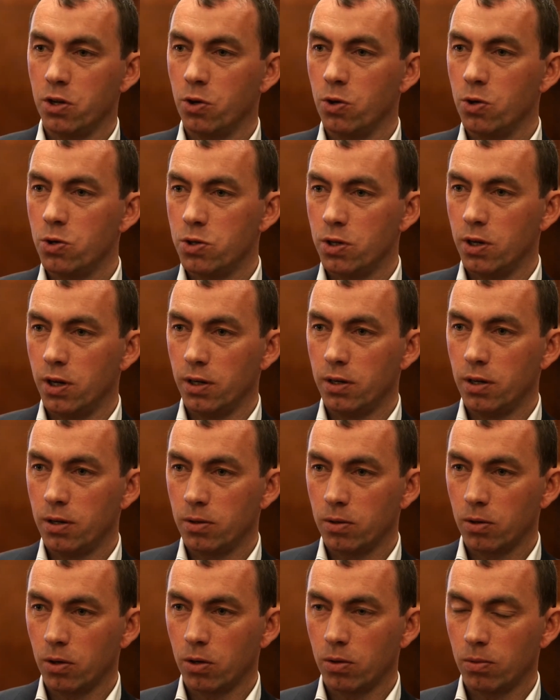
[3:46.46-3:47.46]
using it
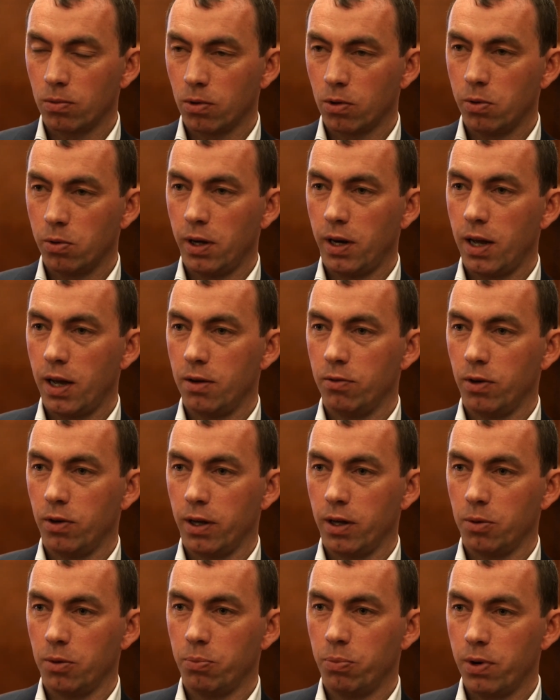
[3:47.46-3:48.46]
quite
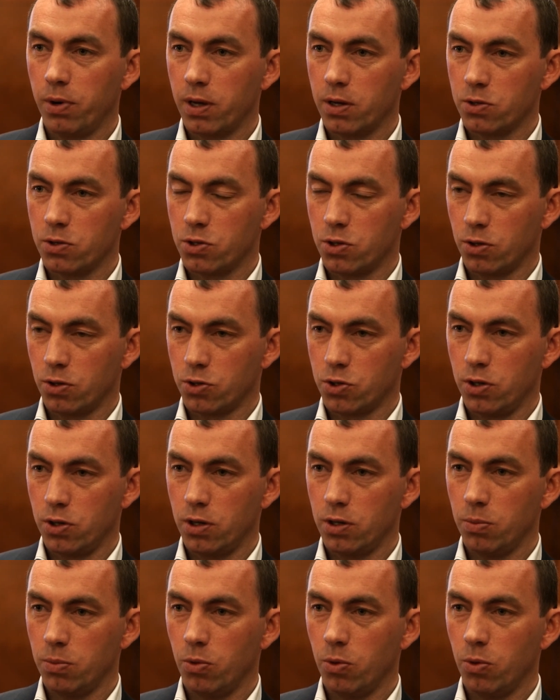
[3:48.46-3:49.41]
heavily at pre-construction at the